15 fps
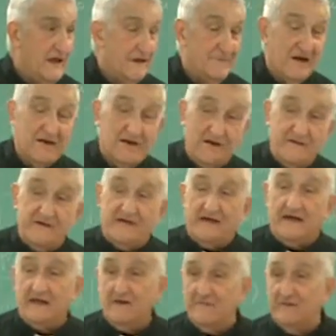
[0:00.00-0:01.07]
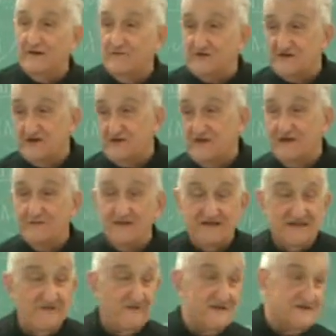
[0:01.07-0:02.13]
The end of man, we studied
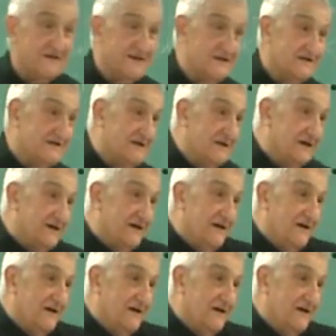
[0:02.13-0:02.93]
metaphysics, is